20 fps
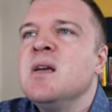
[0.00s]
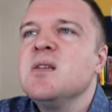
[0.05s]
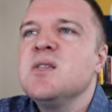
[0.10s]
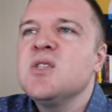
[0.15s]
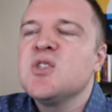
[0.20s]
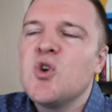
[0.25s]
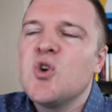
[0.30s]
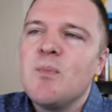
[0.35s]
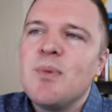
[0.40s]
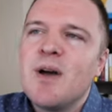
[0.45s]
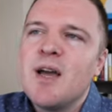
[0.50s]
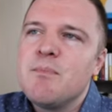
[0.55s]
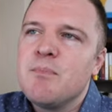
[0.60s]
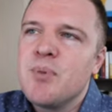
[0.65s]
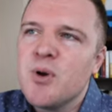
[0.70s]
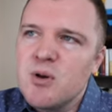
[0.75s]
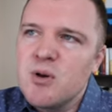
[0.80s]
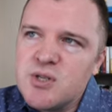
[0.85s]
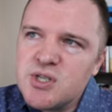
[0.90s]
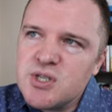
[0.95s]
So by
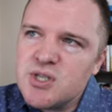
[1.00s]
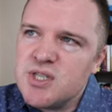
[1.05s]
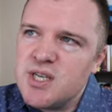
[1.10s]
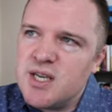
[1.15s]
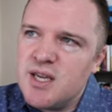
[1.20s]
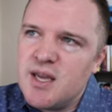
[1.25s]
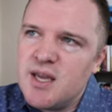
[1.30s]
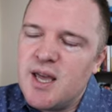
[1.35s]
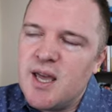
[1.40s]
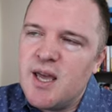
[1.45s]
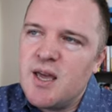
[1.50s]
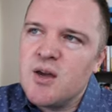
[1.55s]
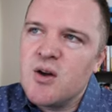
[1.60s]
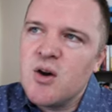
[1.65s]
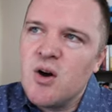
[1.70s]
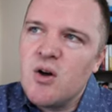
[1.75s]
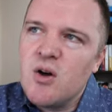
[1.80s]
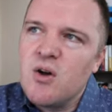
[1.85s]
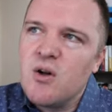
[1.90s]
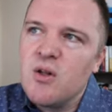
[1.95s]
purchasing a
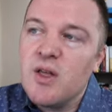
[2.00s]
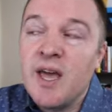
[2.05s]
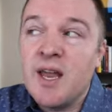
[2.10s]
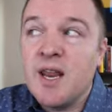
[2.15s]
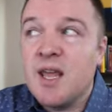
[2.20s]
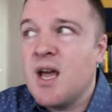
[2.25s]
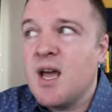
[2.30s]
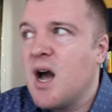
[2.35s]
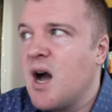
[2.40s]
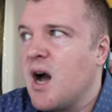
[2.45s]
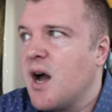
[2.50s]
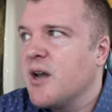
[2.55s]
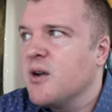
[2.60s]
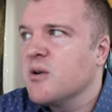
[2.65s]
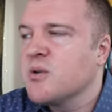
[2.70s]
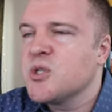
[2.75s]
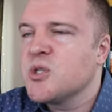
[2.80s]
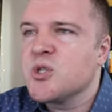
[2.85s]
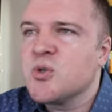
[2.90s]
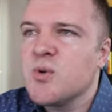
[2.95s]
call at a
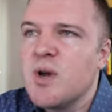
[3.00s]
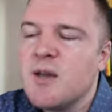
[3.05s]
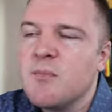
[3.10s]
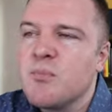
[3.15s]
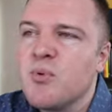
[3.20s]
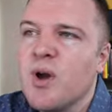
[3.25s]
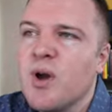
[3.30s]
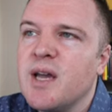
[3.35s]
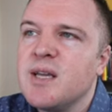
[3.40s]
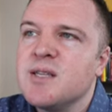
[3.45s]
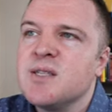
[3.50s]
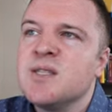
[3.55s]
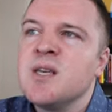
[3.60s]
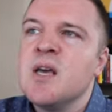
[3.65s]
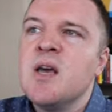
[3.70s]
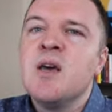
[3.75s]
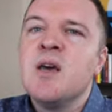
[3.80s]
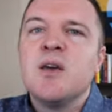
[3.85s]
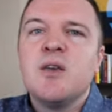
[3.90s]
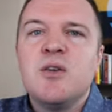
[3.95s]
higher strike price,
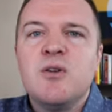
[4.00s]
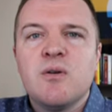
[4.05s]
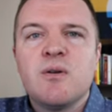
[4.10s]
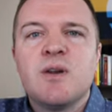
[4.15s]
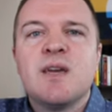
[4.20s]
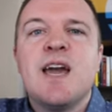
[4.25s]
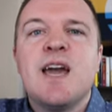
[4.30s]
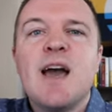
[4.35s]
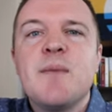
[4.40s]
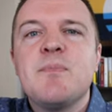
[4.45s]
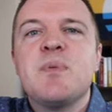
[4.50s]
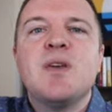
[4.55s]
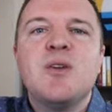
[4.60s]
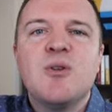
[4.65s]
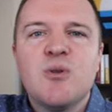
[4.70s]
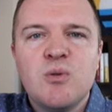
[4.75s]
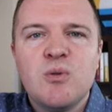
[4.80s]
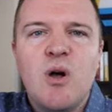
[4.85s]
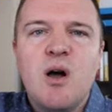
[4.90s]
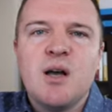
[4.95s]
you're capping
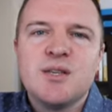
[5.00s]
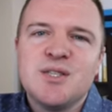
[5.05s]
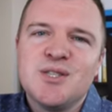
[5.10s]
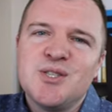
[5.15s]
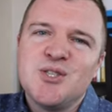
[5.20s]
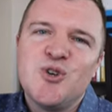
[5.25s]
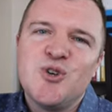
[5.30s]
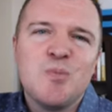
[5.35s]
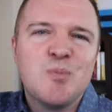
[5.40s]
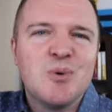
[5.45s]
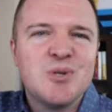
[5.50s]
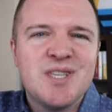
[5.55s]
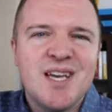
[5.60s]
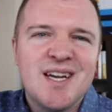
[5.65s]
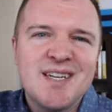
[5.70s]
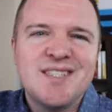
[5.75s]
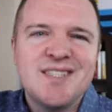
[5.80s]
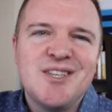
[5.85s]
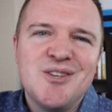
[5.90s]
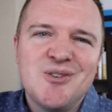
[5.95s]
your losses, you're
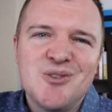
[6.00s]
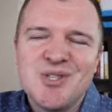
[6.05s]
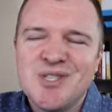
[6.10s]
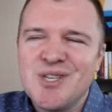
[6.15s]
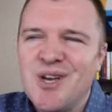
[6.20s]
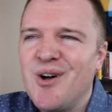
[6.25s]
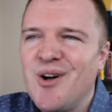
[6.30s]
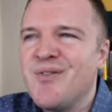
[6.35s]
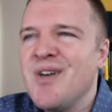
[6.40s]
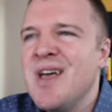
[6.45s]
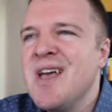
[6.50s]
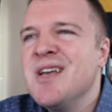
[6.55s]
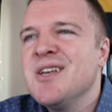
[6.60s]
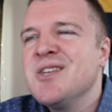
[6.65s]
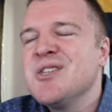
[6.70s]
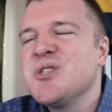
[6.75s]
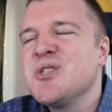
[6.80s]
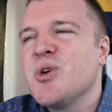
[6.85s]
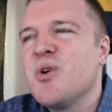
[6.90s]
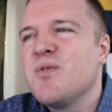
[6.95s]
protecting yourself.
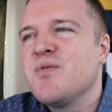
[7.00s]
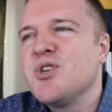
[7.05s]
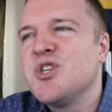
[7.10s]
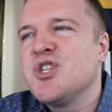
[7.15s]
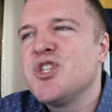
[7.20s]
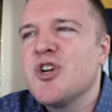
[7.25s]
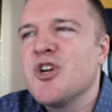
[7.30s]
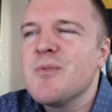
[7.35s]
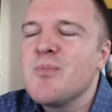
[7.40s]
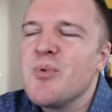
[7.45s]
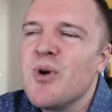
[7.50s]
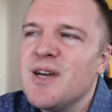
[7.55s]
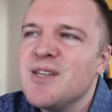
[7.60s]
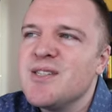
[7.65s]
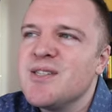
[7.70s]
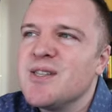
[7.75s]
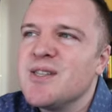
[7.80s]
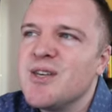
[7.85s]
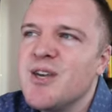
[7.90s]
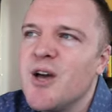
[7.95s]
So if the share
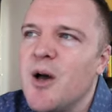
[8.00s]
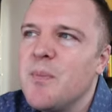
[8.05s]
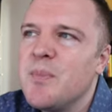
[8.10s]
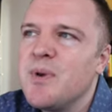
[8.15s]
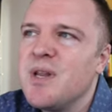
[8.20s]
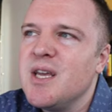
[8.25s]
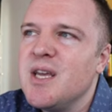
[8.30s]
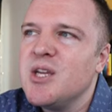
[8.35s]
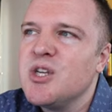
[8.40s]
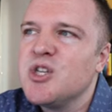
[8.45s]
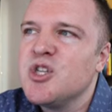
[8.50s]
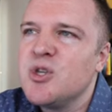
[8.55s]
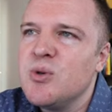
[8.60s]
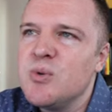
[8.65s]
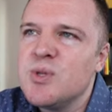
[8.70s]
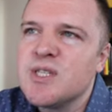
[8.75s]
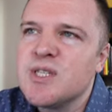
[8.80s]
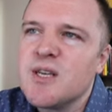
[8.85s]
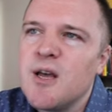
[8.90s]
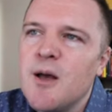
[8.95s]
price of the company
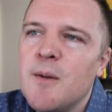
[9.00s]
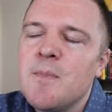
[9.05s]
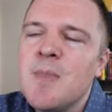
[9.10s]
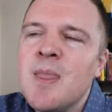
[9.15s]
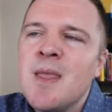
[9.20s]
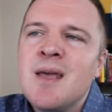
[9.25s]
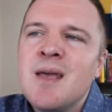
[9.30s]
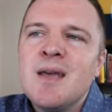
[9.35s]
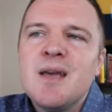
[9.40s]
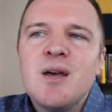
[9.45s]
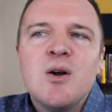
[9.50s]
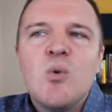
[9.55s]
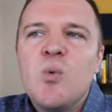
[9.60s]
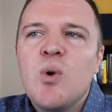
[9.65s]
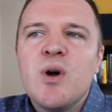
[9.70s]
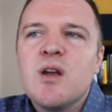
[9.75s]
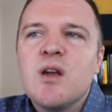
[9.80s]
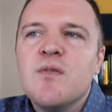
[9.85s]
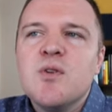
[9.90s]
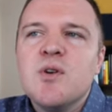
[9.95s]
shoots up,
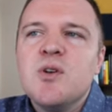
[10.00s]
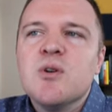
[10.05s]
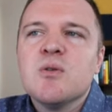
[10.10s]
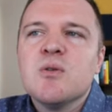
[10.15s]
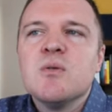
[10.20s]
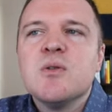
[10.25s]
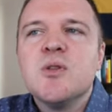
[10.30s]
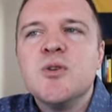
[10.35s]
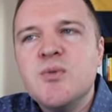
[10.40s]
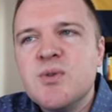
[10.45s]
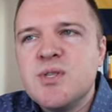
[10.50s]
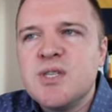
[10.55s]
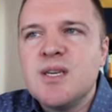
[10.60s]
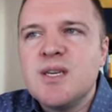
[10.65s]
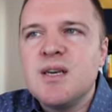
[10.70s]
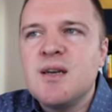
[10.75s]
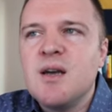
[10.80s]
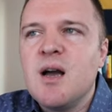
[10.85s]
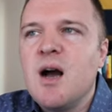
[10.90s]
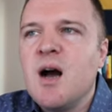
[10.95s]
whatever you're
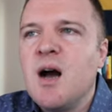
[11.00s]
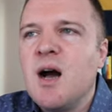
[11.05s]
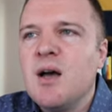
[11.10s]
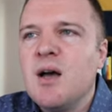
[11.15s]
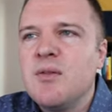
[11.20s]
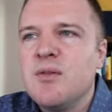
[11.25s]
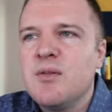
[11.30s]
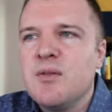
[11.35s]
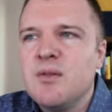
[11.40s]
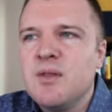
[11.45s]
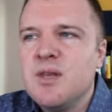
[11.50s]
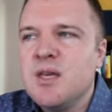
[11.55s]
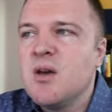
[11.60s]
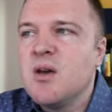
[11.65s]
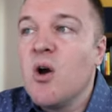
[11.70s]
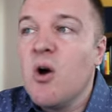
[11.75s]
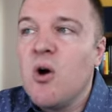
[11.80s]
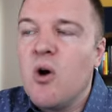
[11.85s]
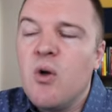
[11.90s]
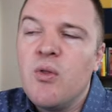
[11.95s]
losing on the
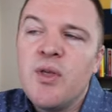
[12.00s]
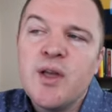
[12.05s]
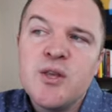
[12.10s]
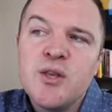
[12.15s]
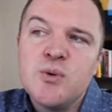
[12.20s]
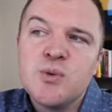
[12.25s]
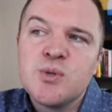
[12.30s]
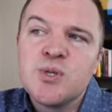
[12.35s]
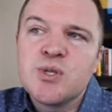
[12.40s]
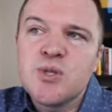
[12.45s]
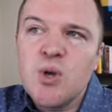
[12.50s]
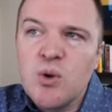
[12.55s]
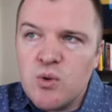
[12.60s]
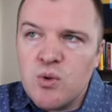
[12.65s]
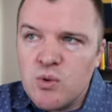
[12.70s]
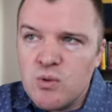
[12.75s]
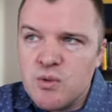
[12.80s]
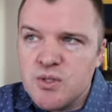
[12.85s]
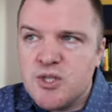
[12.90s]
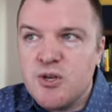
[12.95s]
call that you
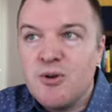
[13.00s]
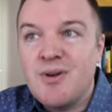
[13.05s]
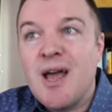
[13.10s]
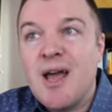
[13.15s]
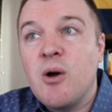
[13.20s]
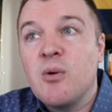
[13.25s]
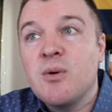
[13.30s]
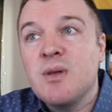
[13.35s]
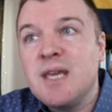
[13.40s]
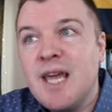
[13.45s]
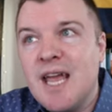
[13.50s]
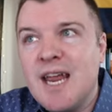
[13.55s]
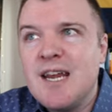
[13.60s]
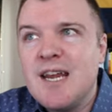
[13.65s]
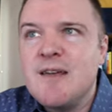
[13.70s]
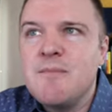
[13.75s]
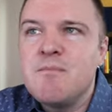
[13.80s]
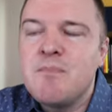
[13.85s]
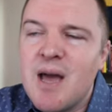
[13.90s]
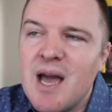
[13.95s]
sold, you're now
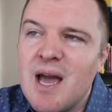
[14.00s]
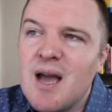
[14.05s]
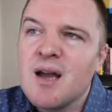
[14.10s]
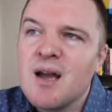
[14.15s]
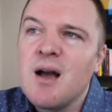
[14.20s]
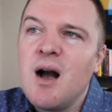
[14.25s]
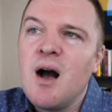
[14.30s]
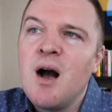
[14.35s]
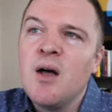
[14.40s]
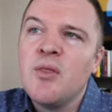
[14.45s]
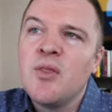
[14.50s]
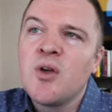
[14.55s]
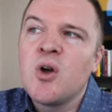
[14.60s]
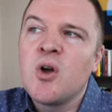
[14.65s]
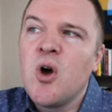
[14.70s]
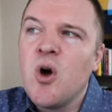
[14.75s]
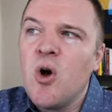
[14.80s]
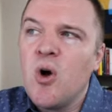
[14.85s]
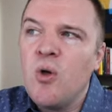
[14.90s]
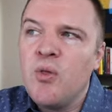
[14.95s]
gaining back on the
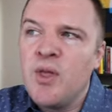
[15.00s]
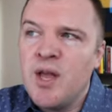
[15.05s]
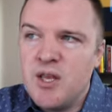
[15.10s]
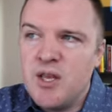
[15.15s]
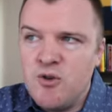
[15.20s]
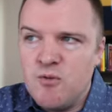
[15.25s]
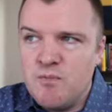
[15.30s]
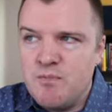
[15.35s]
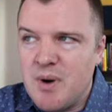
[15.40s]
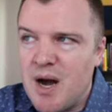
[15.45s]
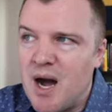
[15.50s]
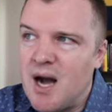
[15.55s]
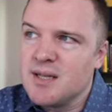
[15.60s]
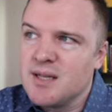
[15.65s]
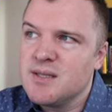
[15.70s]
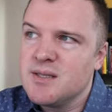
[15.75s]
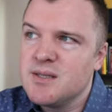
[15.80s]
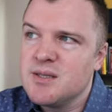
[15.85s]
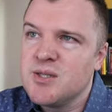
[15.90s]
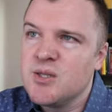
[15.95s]
call that you
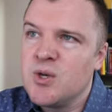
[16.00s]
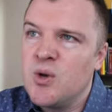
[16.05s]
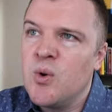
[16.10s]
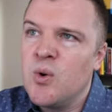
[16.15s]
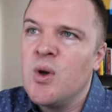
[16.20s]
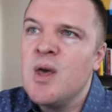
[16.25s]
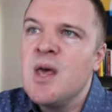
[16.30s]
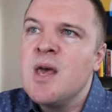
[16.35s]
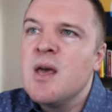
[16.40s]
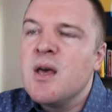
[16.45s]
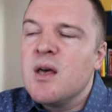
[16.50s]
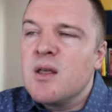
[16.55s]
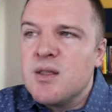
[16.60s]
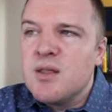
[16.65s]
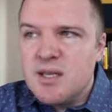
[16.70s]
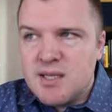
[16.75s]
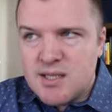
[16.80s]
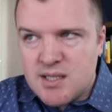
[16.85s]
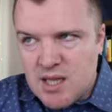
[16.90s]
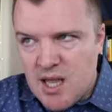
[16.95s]
bought. So
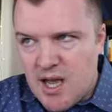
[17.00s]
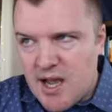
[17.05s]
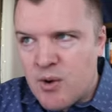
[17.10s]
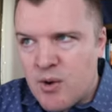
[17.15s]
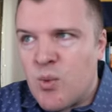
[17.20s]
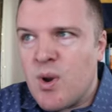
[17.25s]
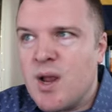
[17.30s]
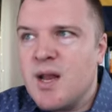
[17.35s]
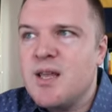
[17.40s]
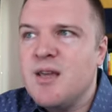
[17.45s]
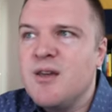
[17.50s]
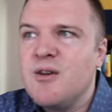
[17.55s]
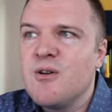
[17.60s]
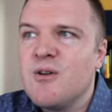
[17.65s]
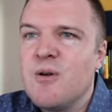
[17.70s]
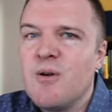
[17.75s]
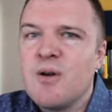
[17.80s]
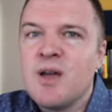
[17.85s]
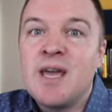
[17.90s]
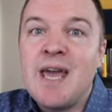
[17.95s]
this line right
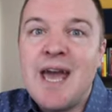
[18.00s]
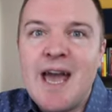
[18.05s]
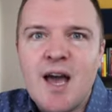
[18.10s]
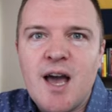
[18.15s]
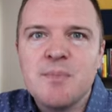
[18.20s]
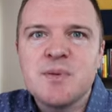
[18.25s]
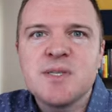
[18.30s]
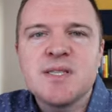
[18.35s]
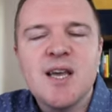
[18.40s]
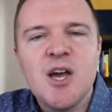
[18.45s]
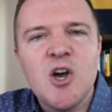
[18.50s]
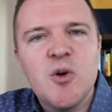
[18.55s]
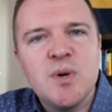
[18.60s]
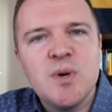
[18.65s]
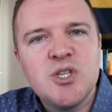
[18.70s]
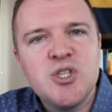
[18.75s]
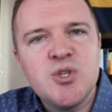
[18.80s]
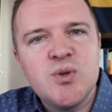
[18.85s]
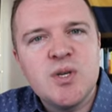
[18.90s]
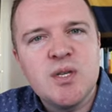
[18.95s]
here caps how
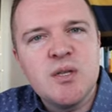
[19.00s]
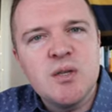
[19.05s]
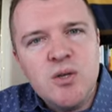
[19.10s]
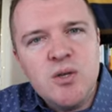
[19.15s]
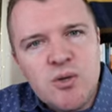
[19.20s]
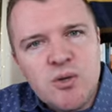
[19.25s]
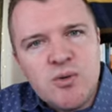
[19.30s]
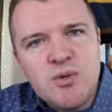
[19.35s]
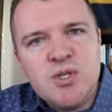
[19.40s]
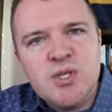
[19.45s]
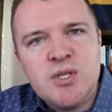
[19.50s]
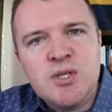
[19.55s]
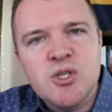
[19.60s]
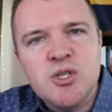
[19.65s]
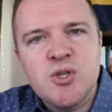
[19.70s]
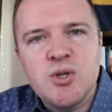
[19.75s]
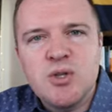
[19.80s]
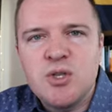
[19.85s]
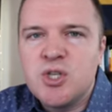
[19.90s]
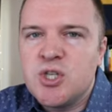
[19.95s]
much you can lose
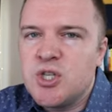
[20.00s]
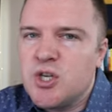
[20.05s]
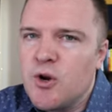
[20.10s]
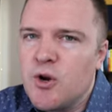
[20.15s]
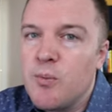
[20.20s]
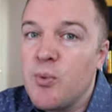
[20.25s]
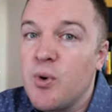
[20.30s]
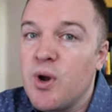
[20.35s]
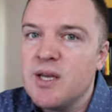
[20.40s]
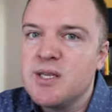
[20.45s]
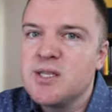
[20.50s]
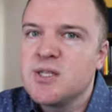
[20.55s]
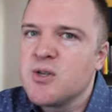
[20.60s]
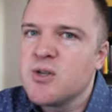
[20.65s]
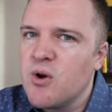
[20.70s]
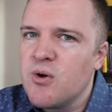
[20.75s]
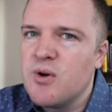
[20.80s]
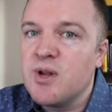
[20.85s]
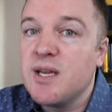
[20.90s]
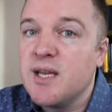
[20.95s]
should the share price
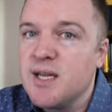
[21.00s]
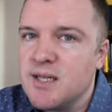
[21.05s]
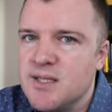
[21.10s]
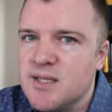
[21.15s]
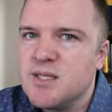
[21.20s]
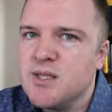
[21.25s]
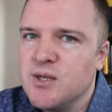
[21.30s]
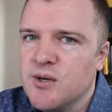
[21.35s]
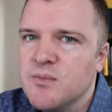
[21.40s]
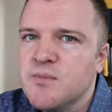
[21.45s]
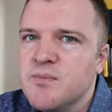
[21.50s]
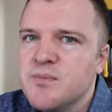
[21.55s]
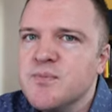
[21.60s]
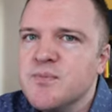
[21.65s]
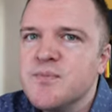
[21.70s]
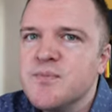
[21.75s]
turn against you.